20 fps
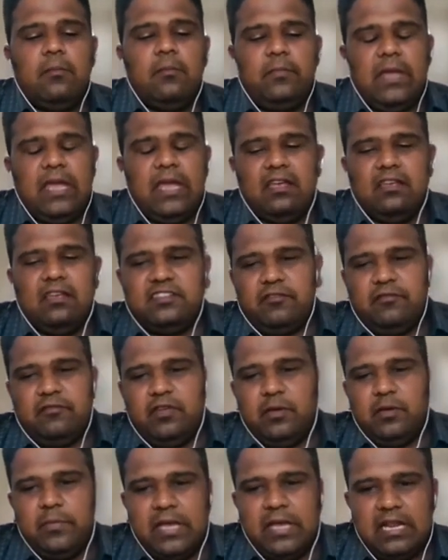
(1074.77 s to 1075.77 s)
severe
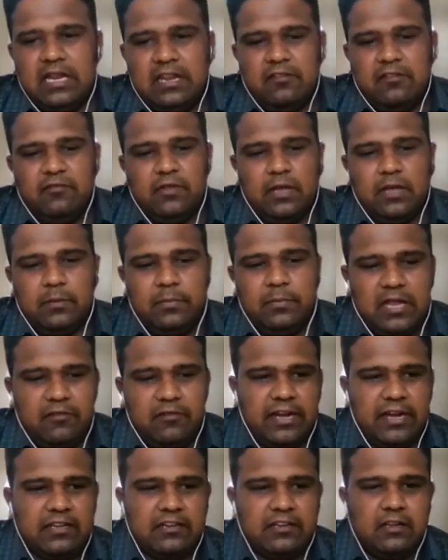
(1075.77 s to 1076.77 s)
male
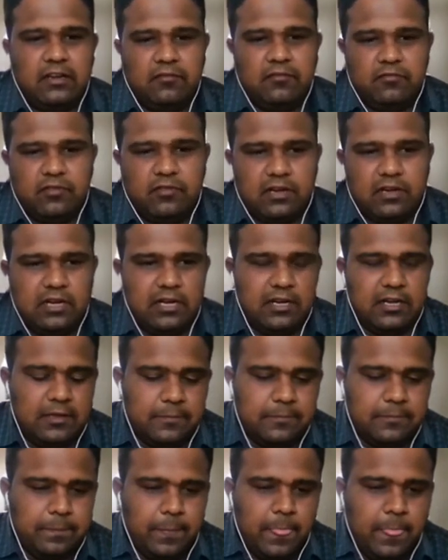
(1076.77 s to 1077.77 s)
factor infertility.
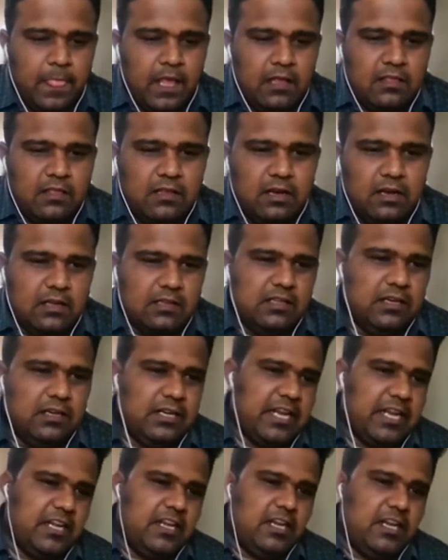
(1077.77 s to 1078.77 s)
The other
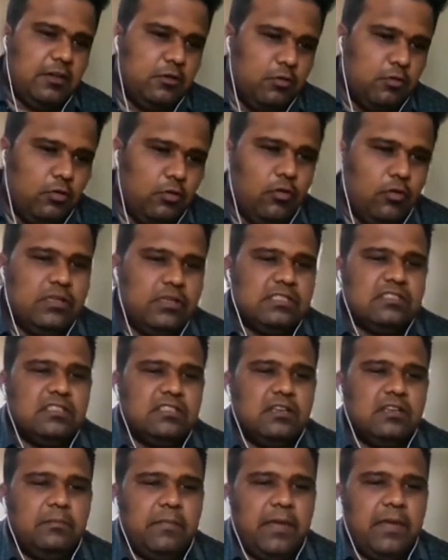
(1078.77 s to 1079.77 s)
technique to go is the
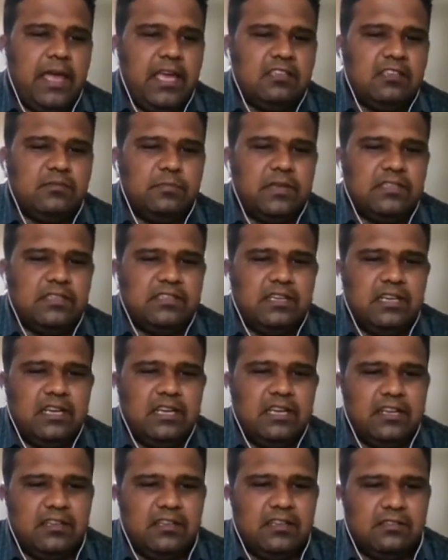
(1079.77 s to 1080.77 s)
MAX. Basically,
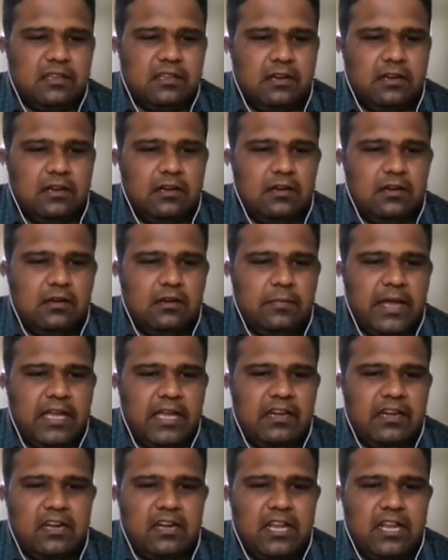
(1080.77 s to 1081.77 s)
it is
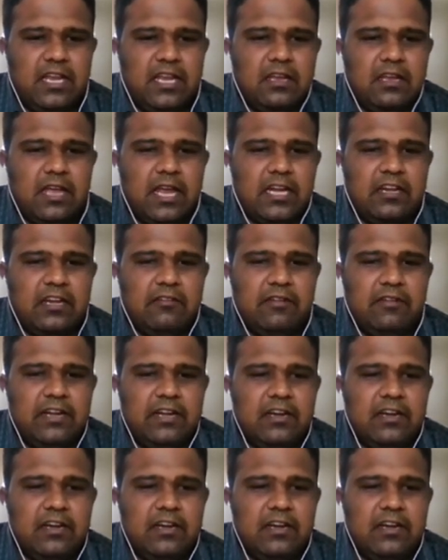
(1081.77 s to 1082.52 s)
magnetic activated